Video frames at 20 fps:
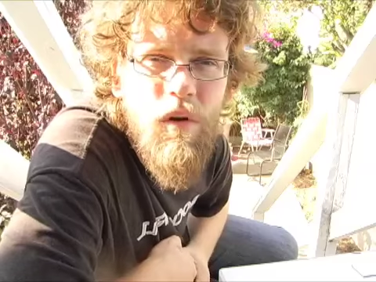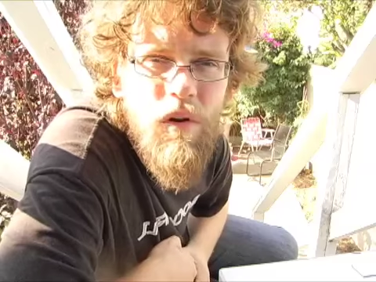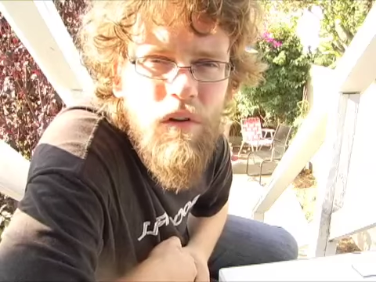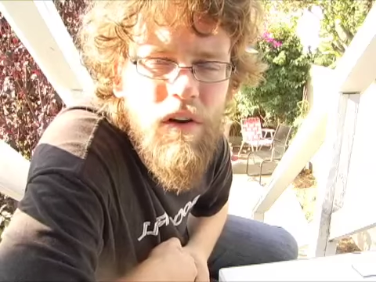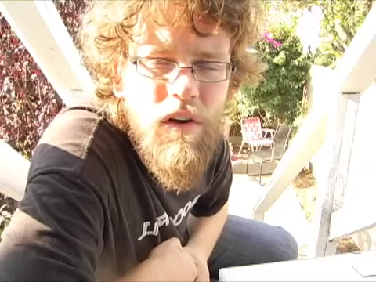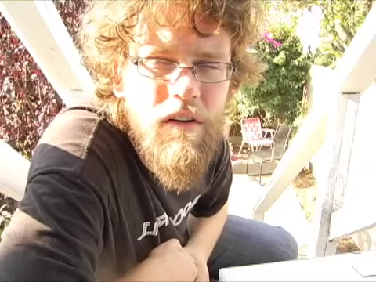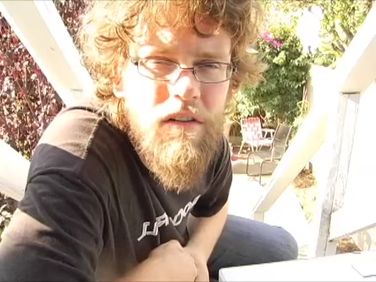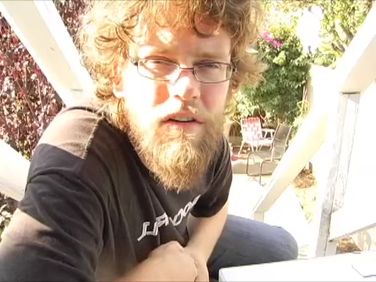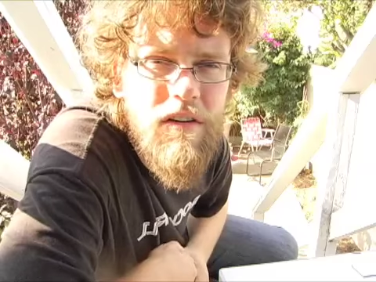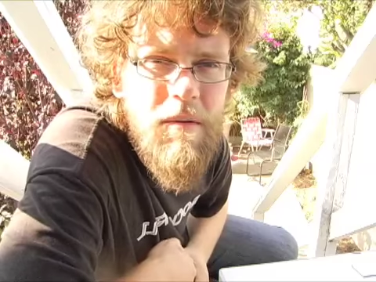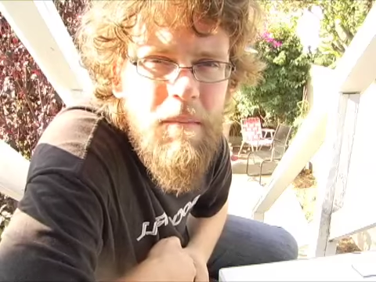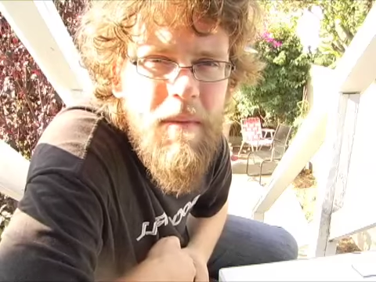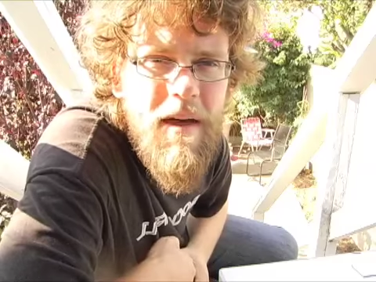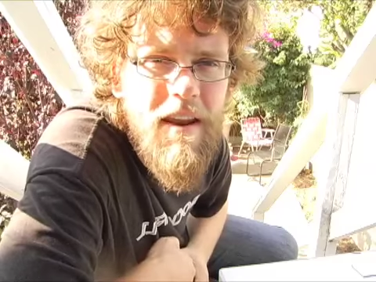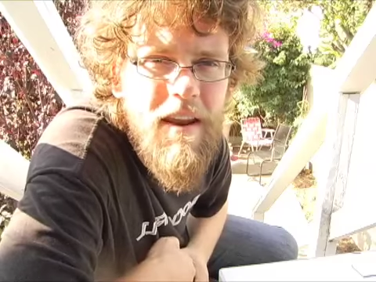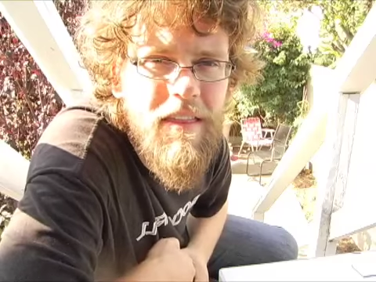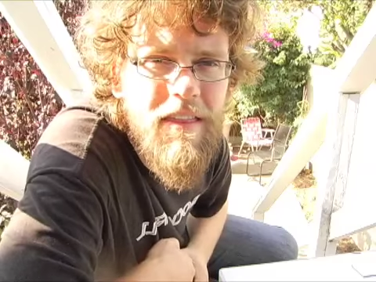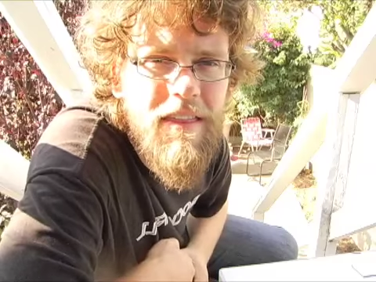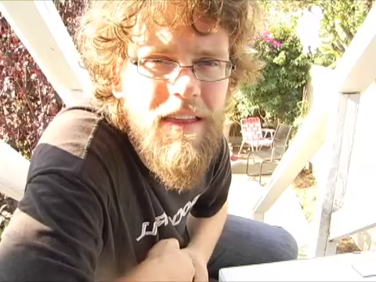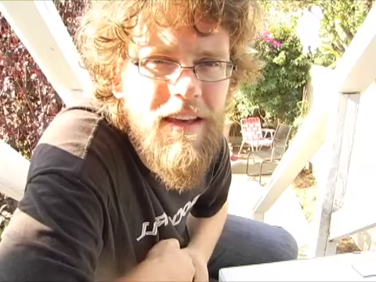world over to
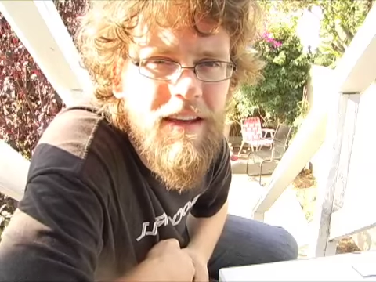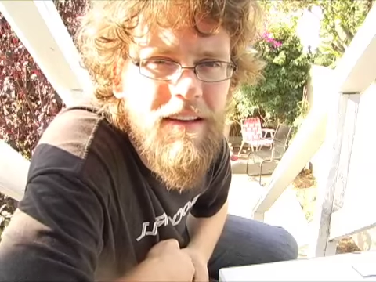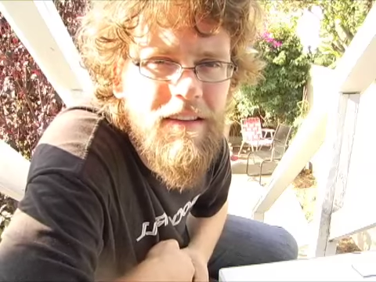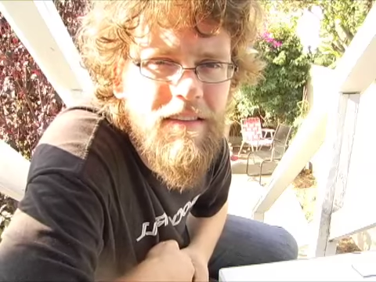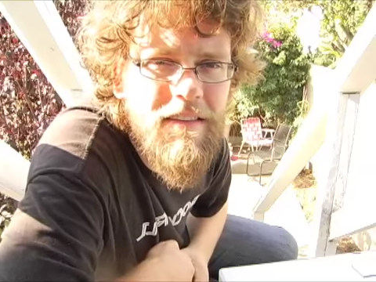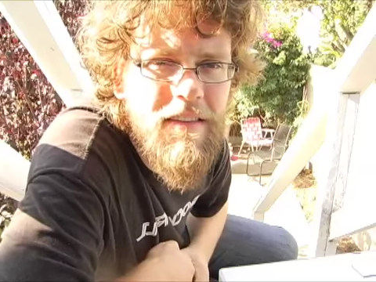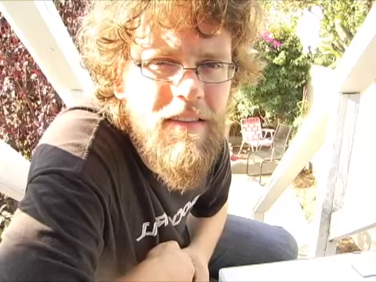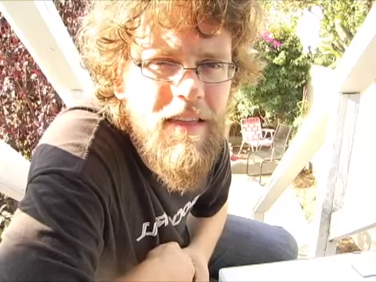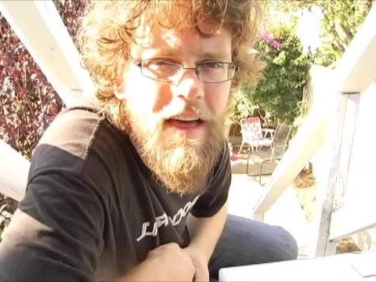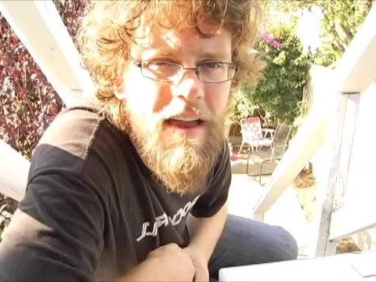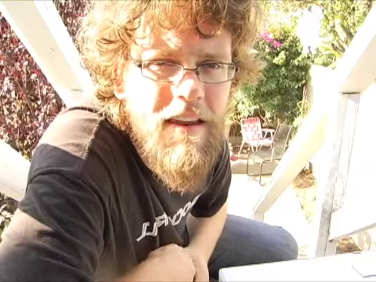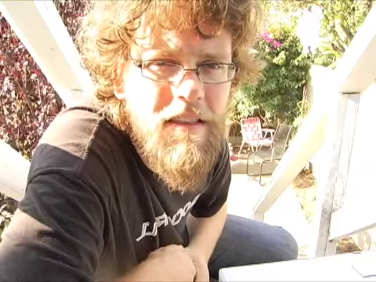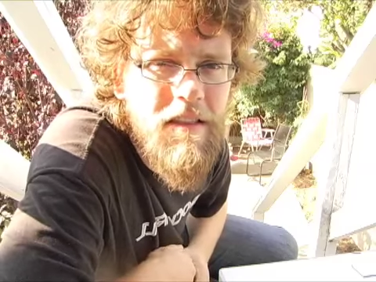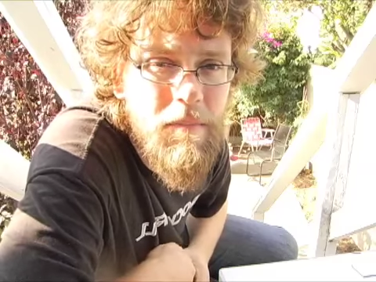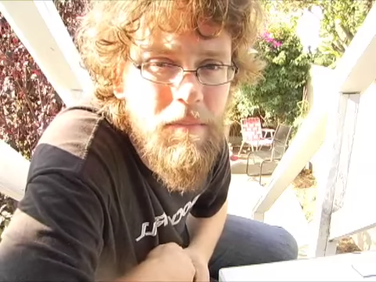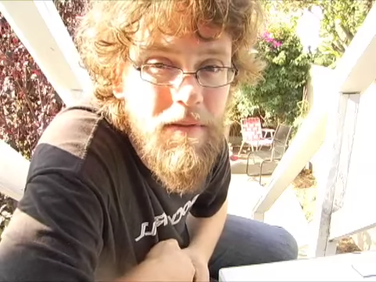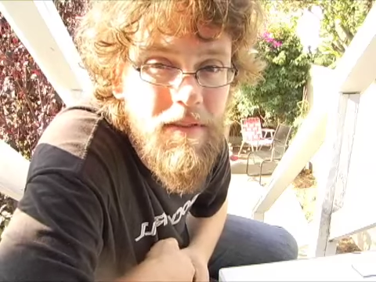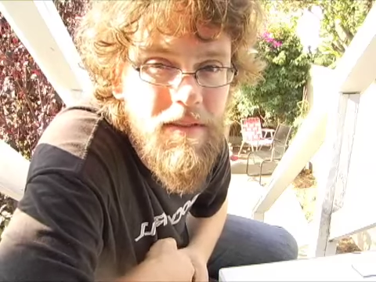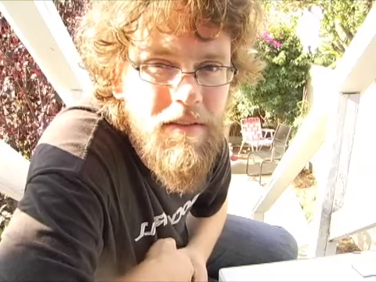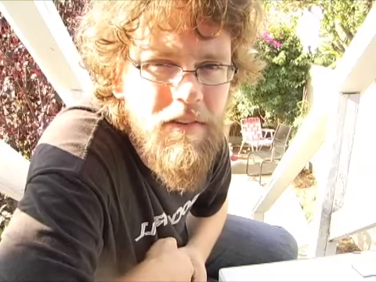many things that
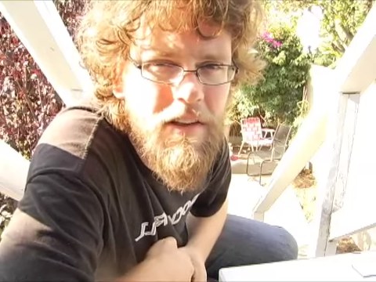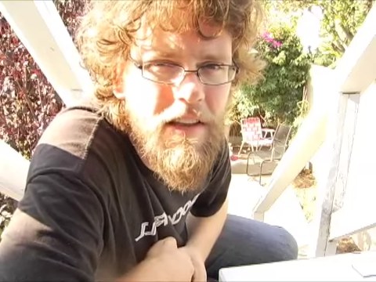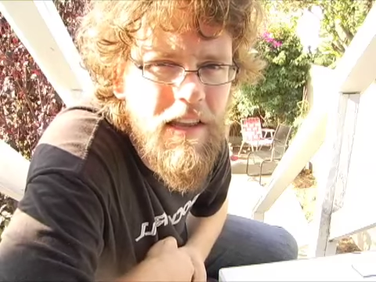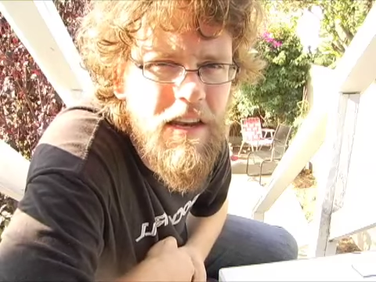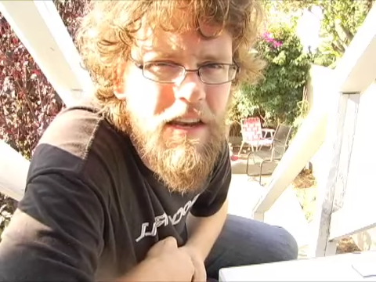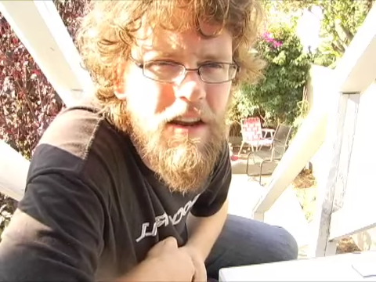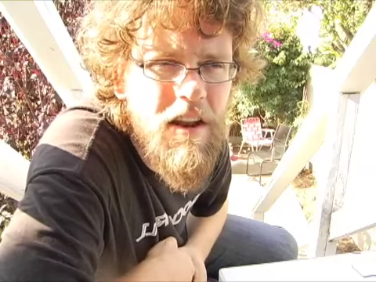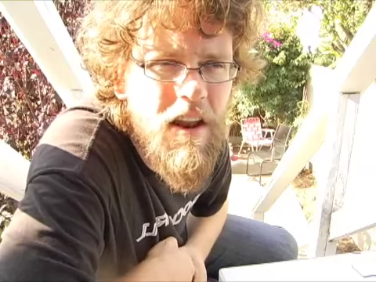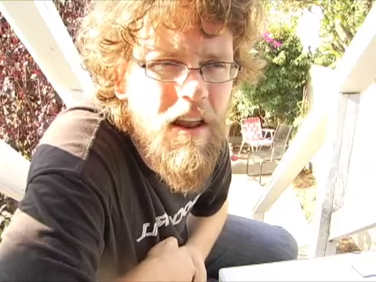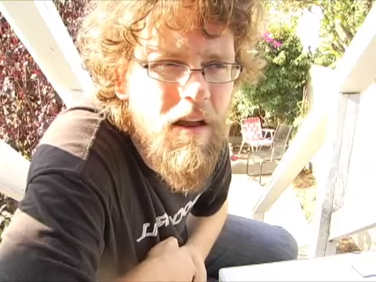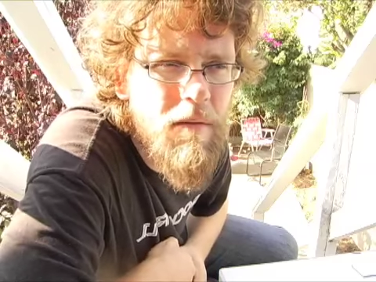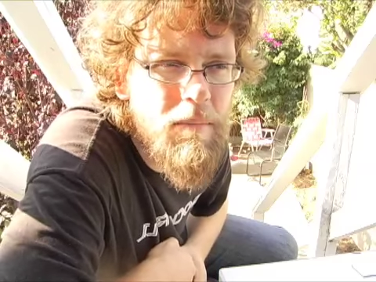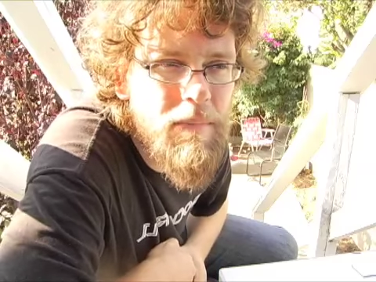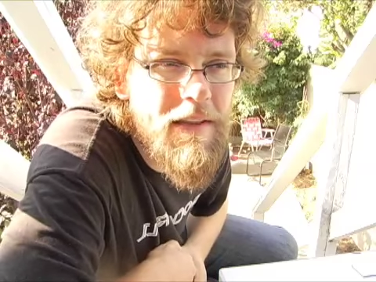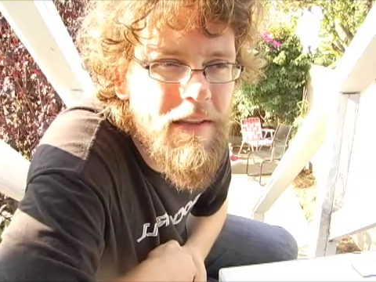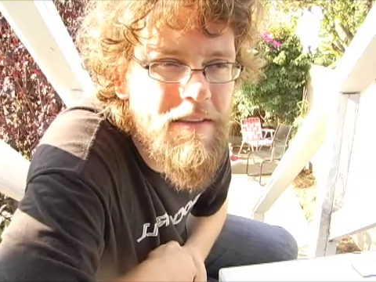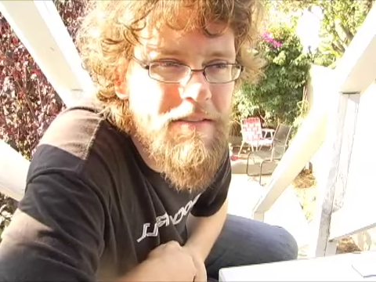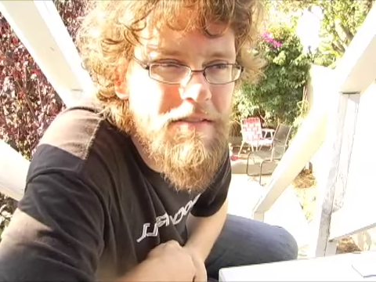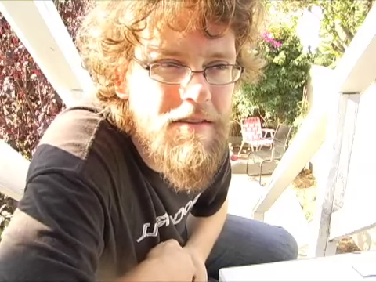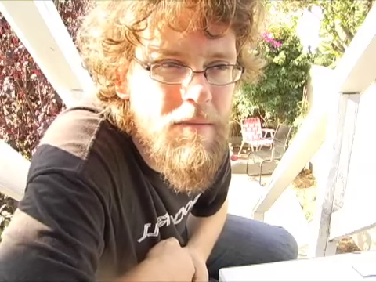specifically did not
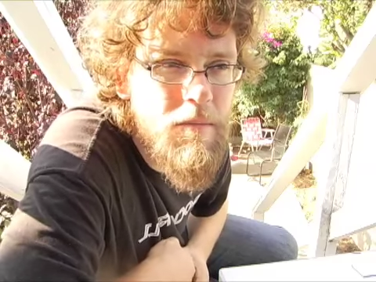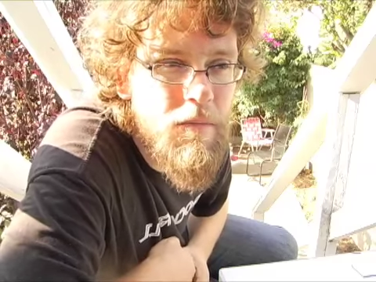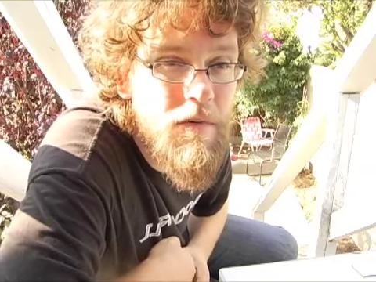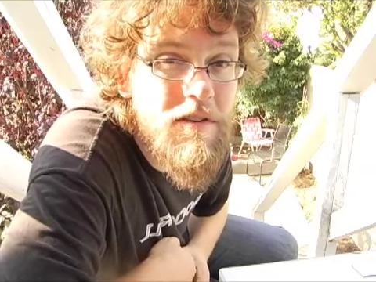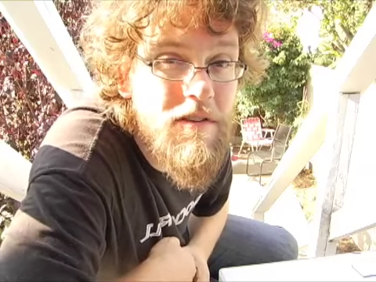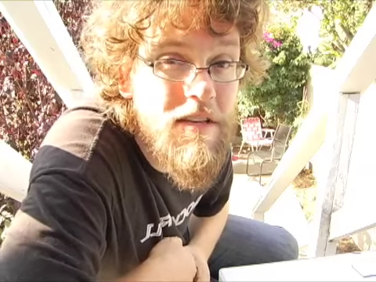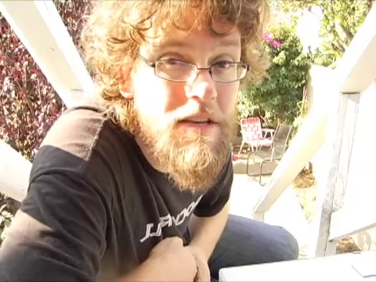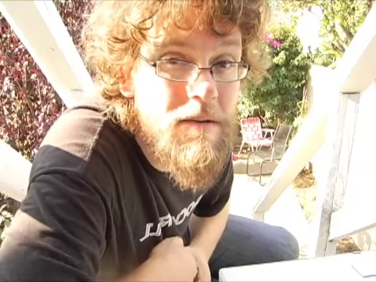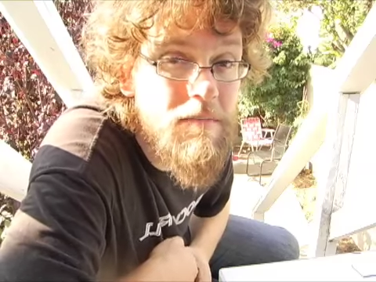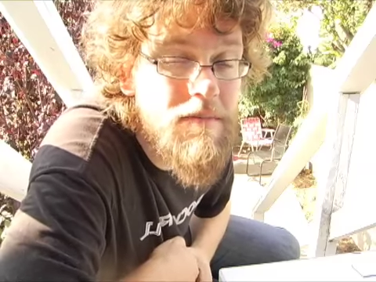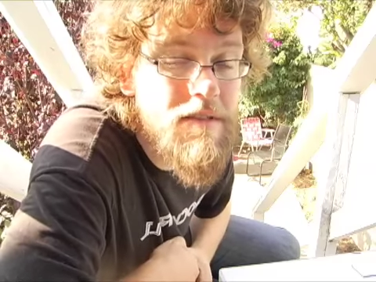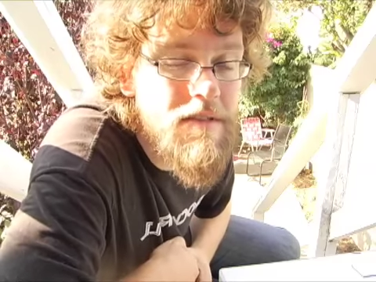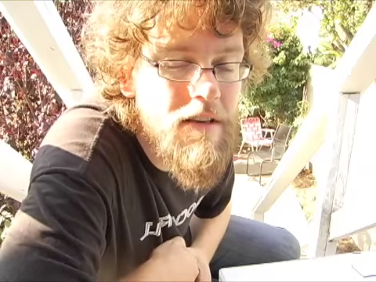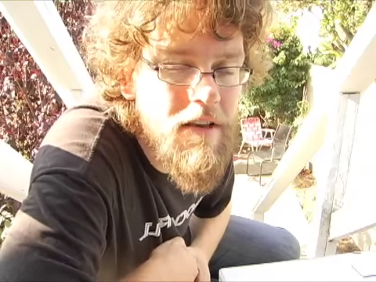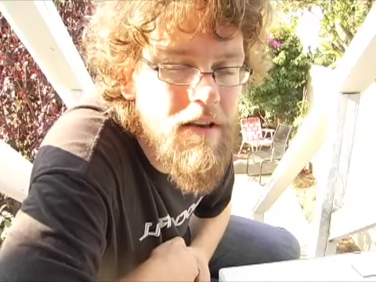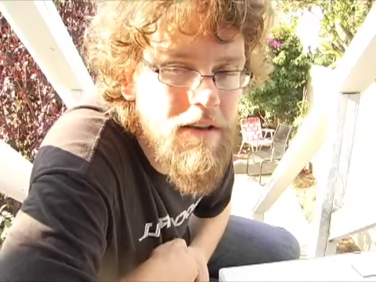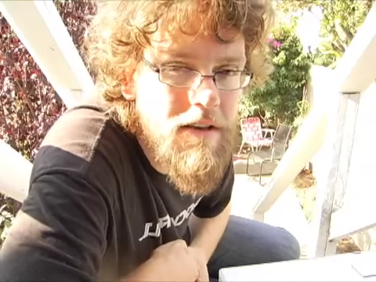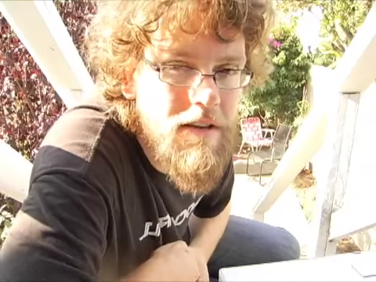please him, which seems